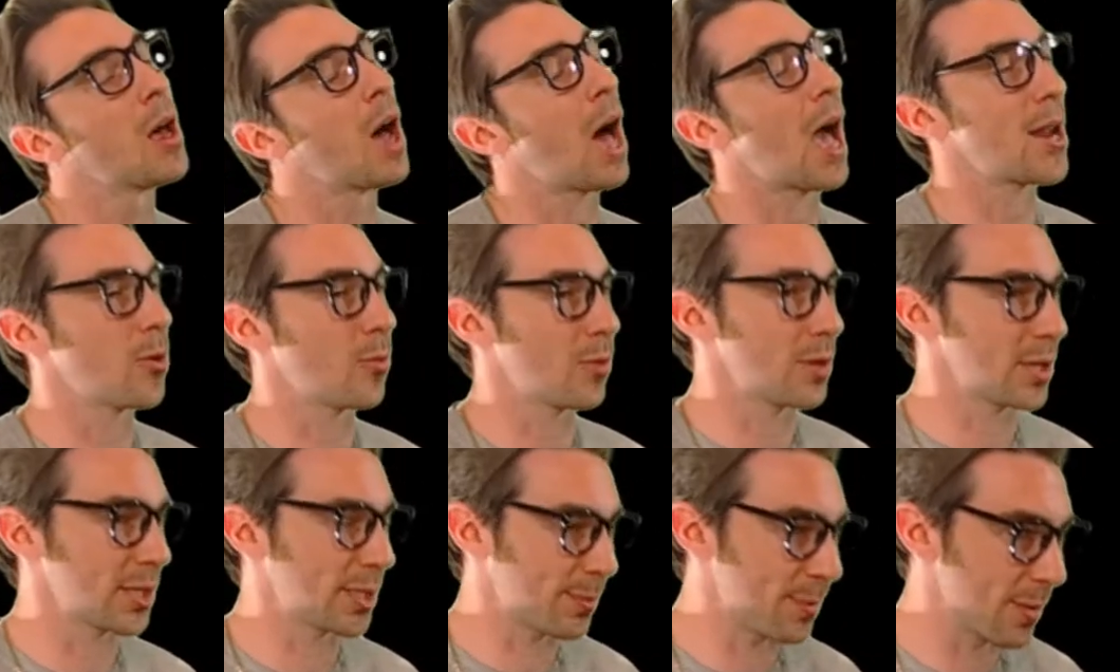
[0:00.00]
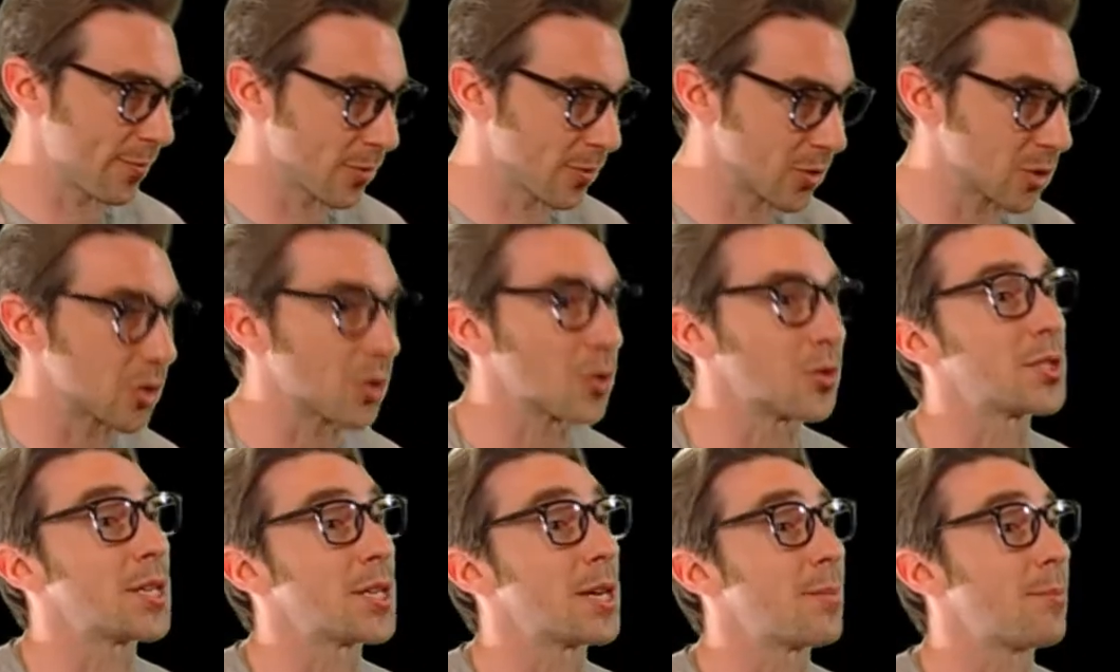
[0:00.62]
I don't want to speak for
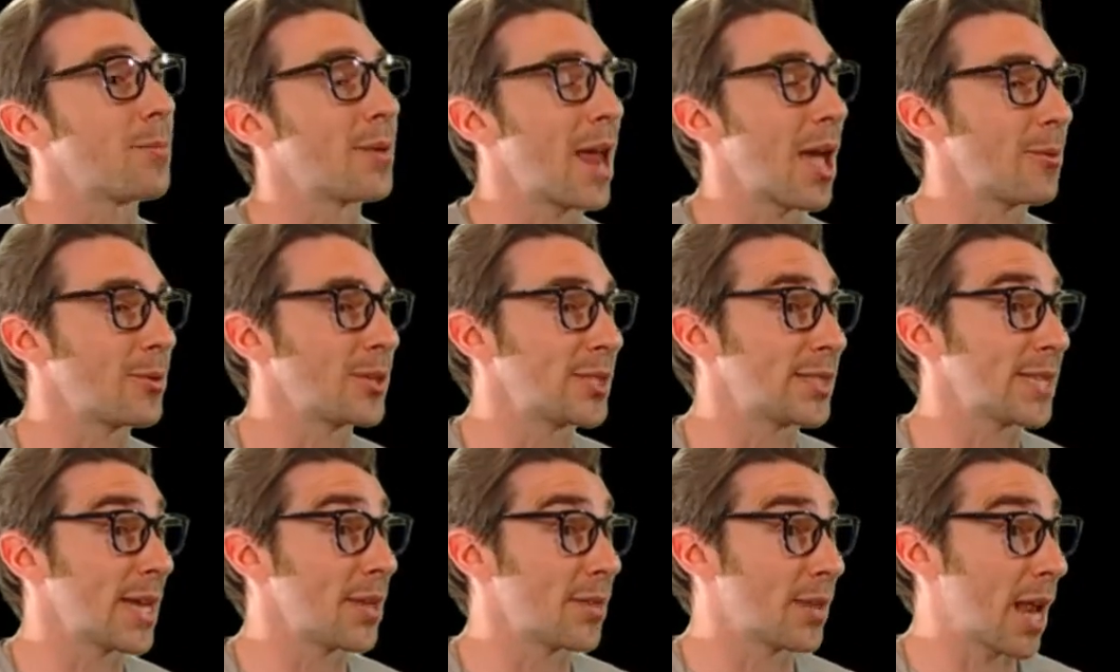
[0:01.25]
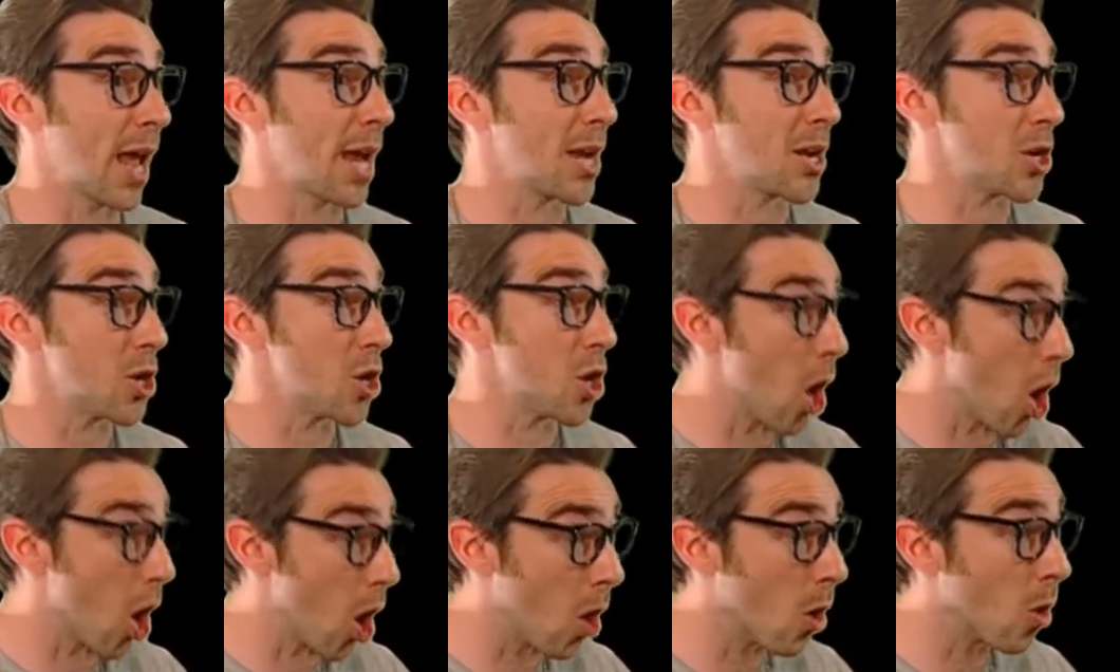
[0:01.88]
certainty, but I would say that I
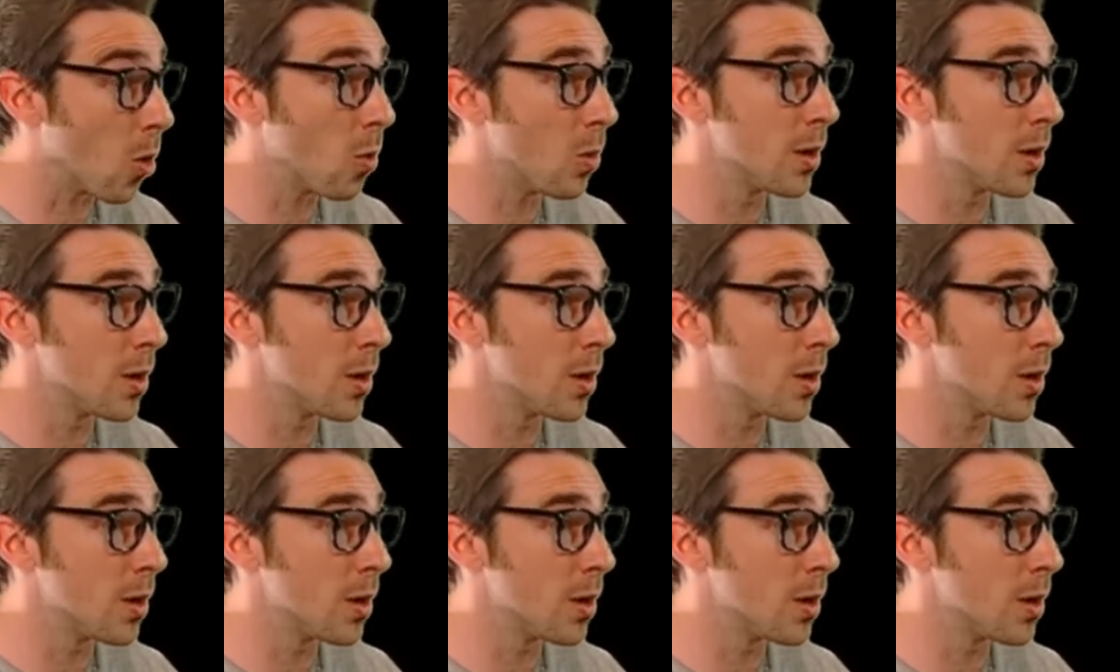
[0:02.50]
know